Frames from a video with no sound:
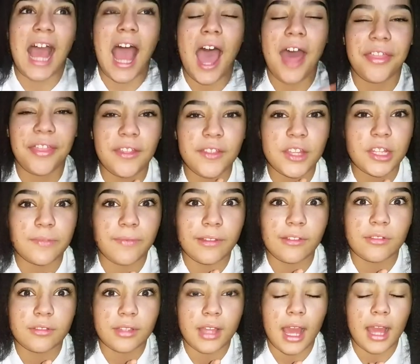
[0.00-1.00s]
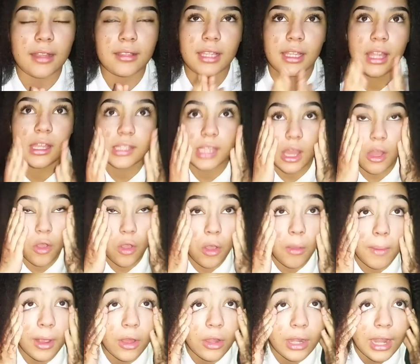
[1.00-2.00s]
I think this video was, I say this, oh
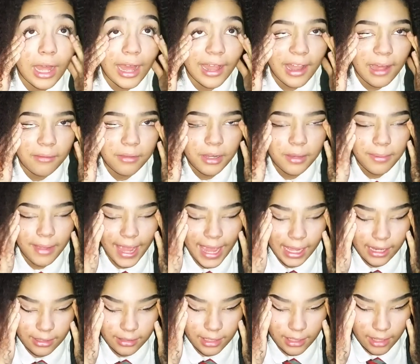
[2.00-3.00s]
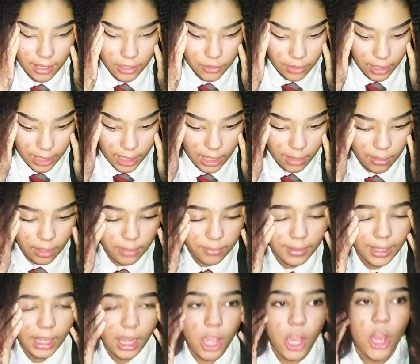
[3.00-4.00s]
my god, I'm going to be editing this, right, and I'm going to
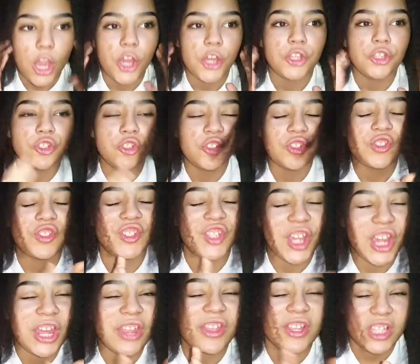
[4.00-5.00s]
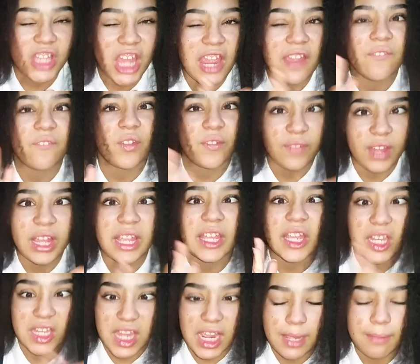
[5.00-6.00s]
be like, you say this every
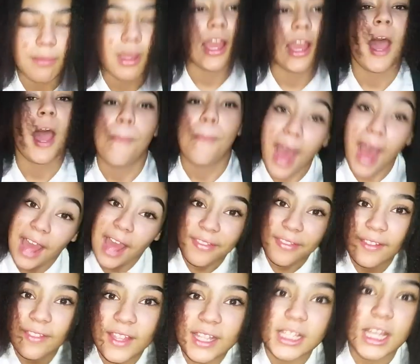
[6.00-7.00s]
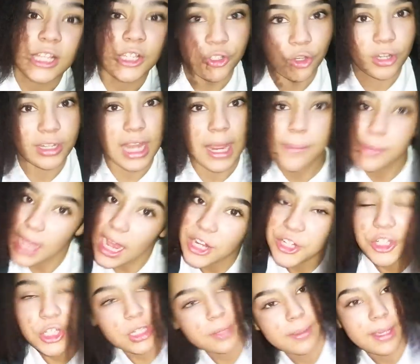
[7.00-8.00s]
fucking time. But I think this story time is
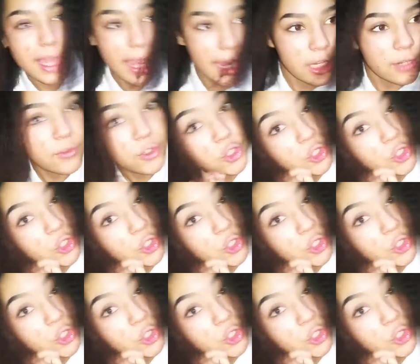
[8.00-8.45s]
actually going to be kind of